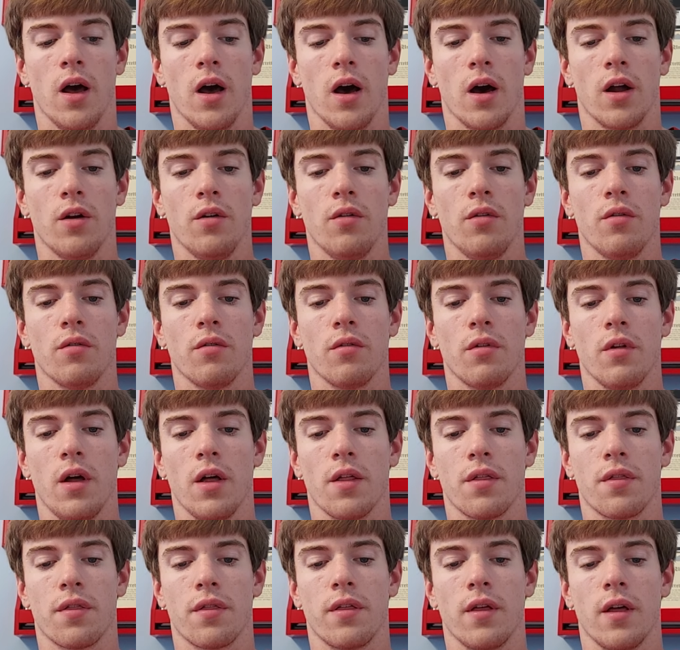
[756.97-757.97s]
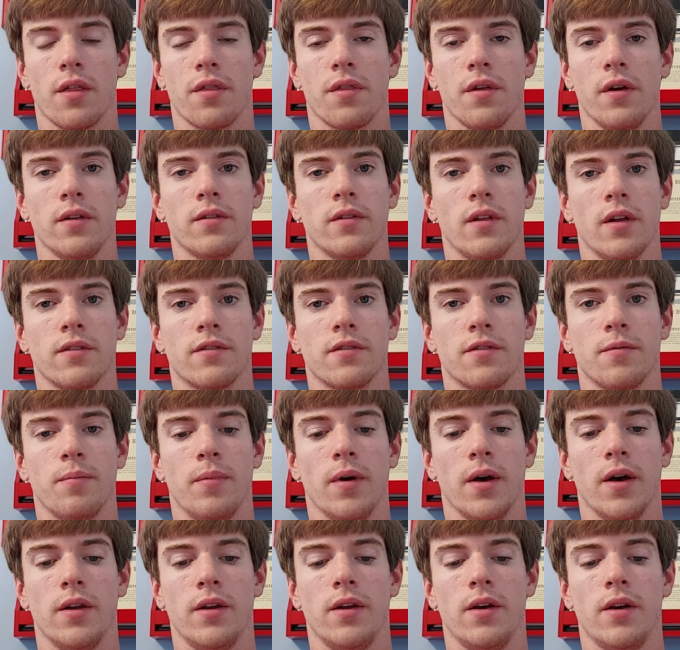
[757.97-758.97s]
I think that's
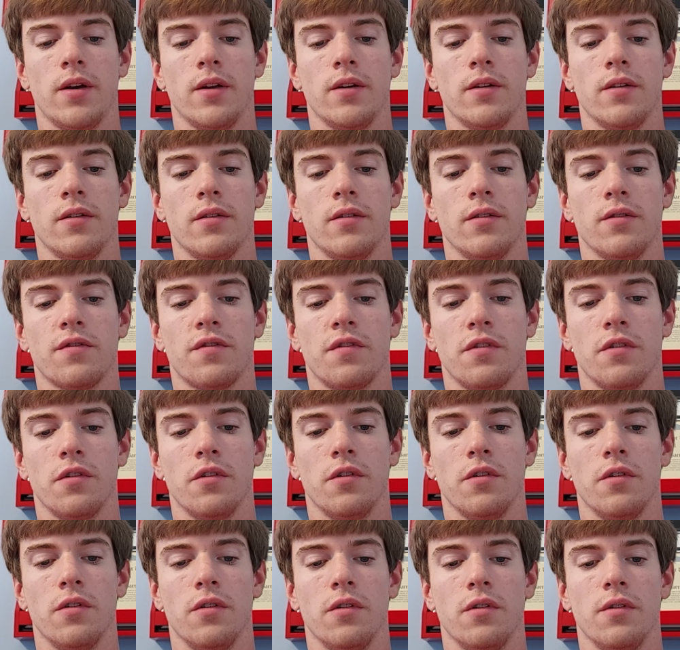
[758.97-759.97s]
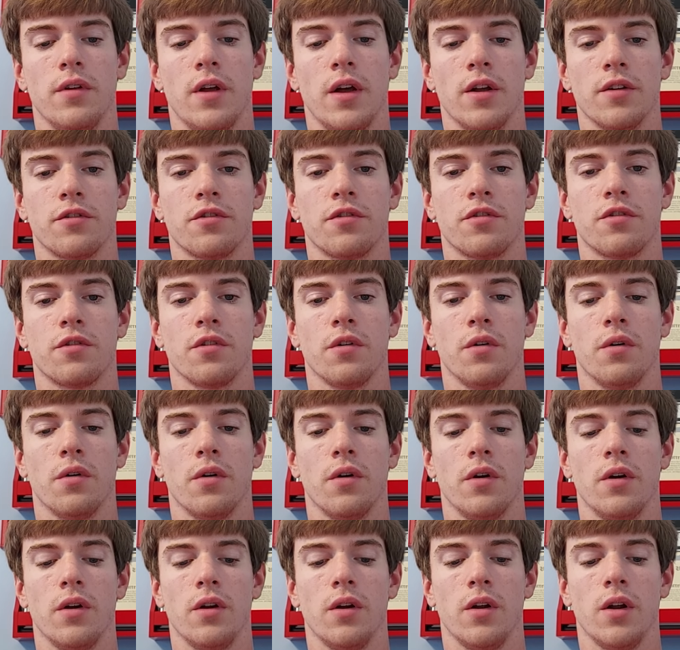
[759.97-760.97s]
about it for that
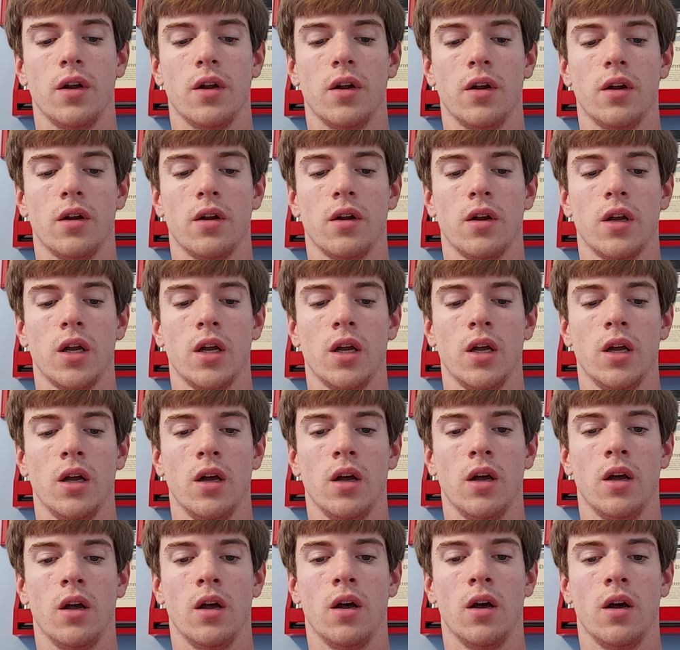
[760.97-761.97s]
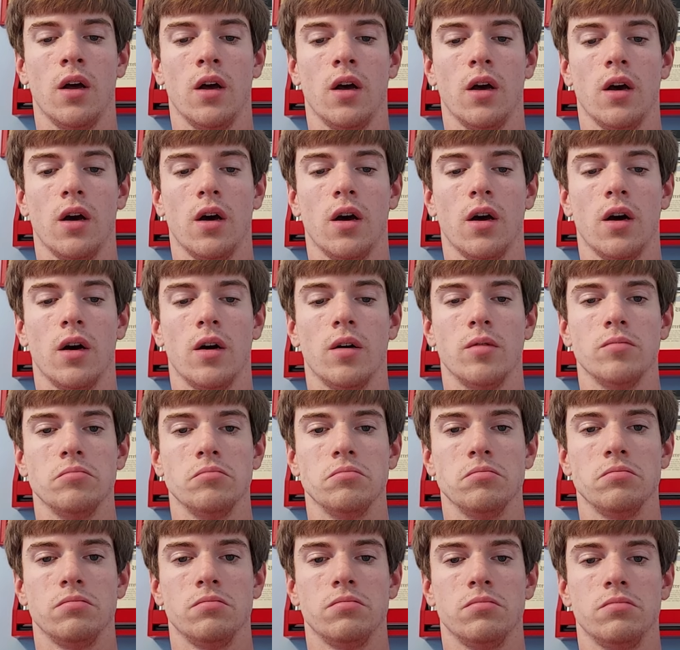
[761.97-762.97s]
story.
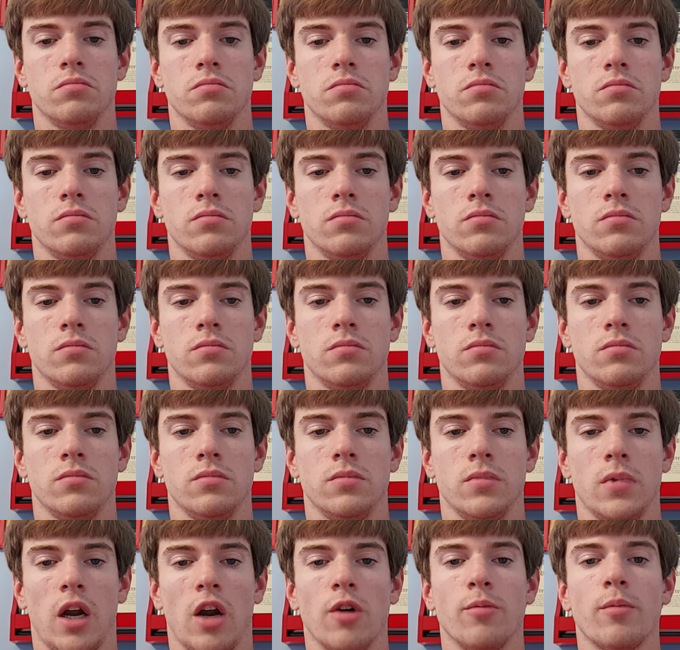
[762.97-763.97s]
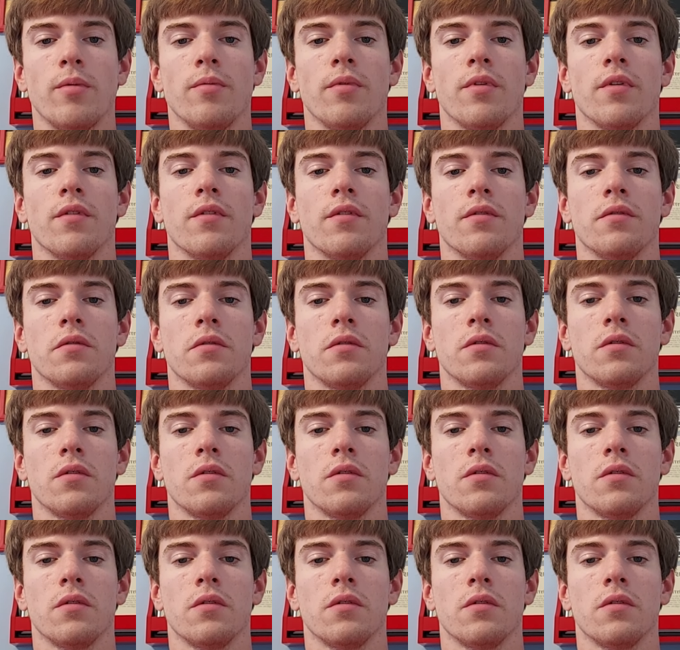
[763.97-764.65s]
I remember